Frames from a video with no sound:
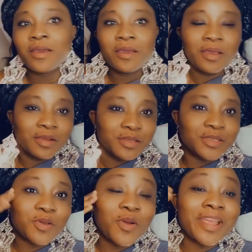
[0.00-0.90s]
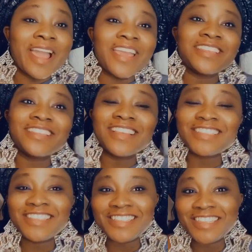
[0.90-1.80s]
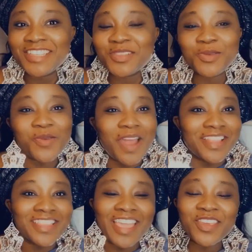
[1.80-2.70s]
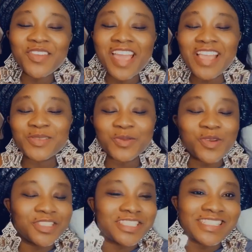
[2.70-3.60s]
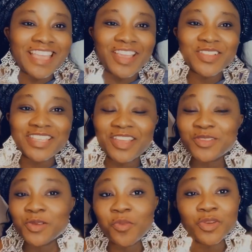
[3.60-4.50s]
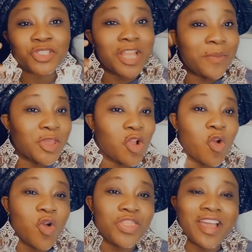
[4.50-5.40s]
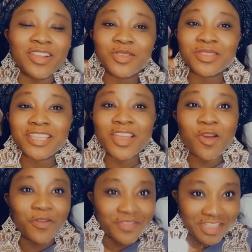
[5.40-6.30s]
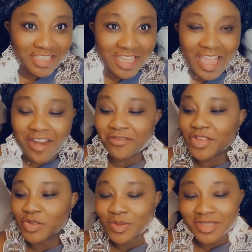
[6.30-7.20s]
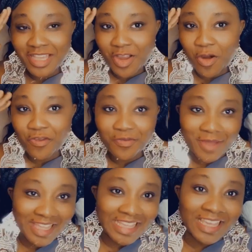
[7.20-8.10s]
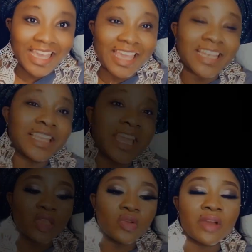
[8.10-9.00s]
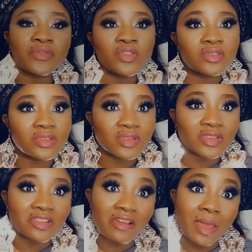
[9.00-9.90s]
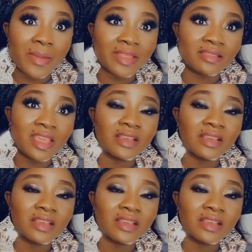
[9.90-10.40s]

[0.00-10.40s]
So guys, this is it. So I thank you guys for watching. Thank you so much. Let me go now to take off the earring, to take off my gele. If you have not subscribed, I think it's a